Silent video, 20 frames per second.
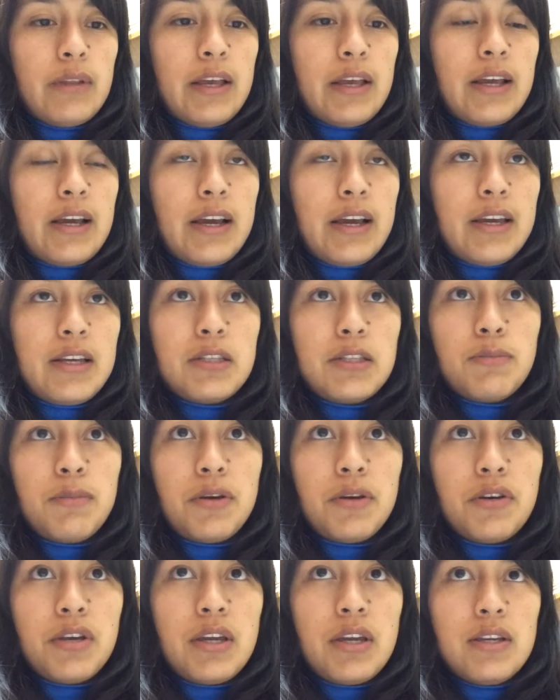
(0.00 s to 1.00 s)
like I
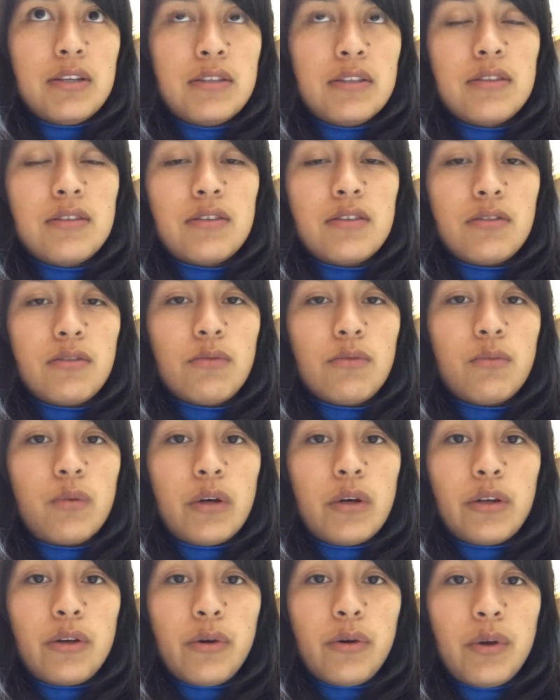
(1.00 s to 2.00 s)
experienced
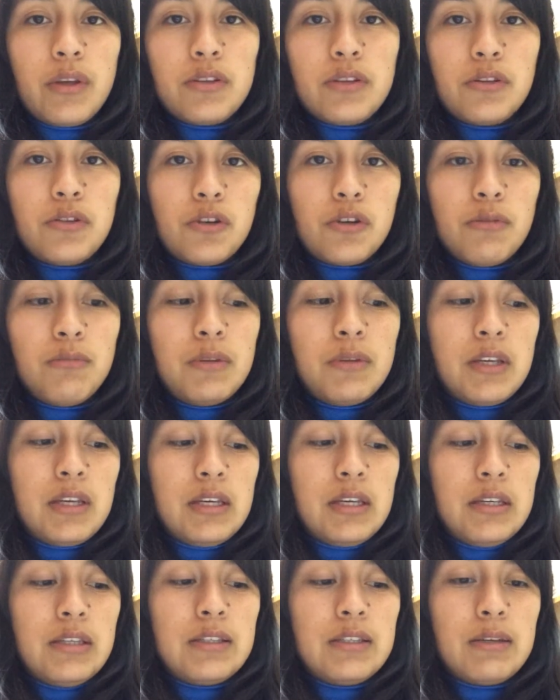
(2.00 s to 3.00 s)
while going to Germany,